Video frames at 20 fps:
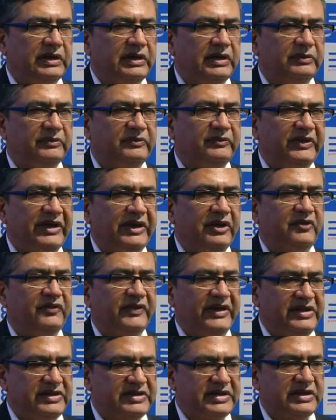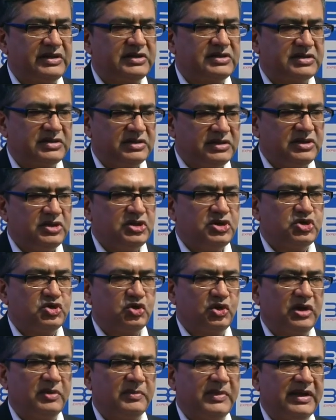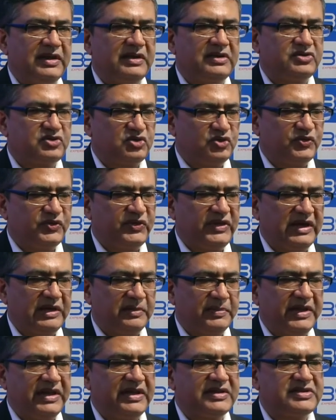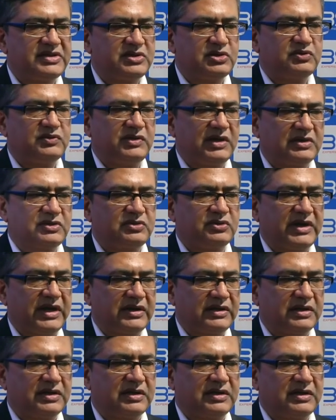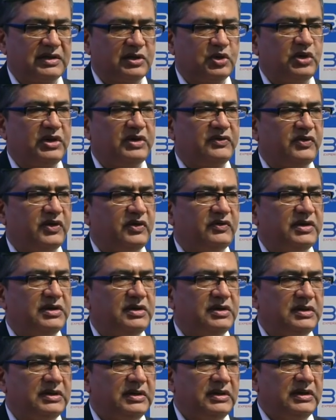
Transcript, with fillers: a way of intent showing by Sufi and BSE to work together uh, going forward.